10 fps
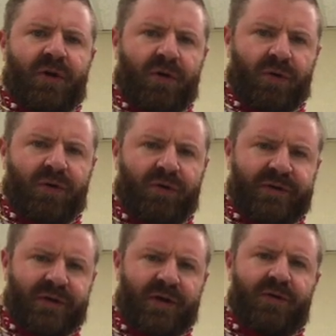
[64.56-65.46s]

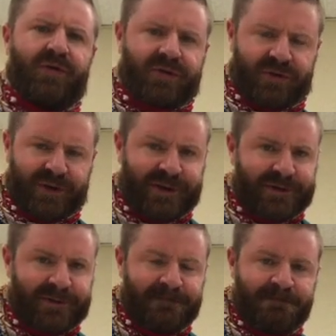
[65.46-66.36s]
old oak
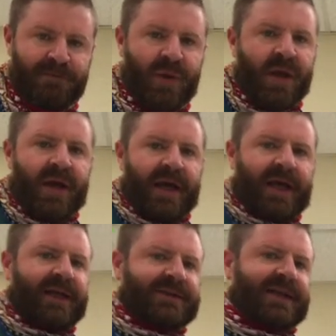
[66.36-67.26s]
trees.
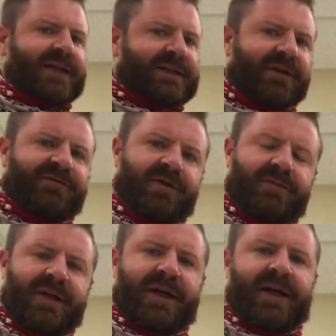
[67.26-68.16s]
And I sat there for a
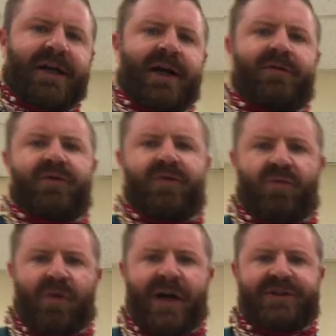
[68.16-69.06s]
minute and I was
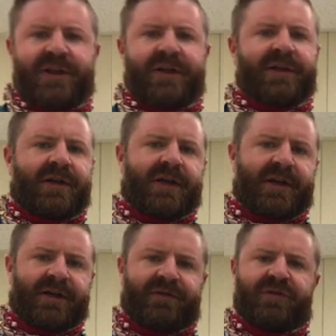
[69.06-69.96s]
watching and, the, and
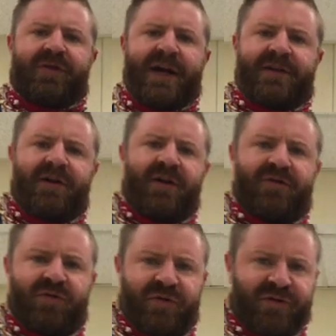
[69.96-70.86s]
it has attracted all
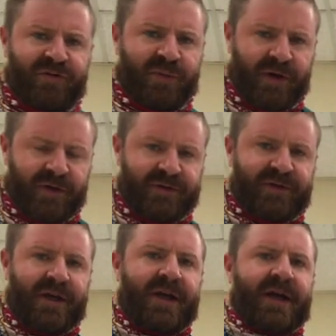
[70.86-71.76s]
sorts of birds.
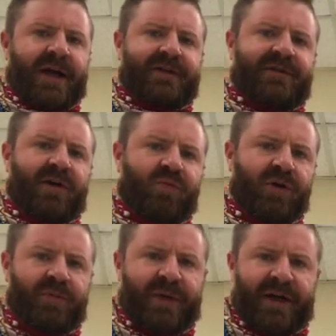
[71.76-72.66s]
I saw
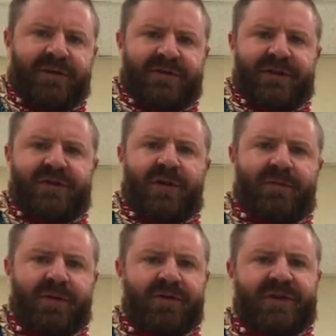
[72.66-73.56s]
woodpeckers, I saw
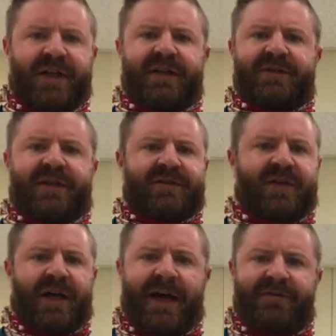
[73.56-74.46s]
blue jays, and I
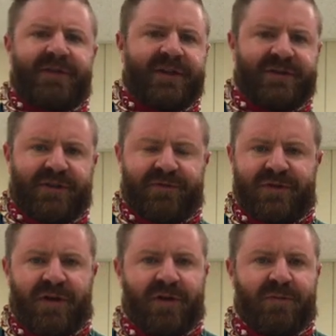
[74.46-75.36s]
saw half a dozen different
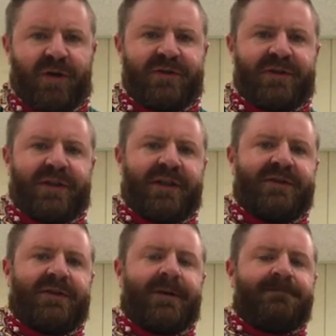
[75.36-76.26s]
songbirds and things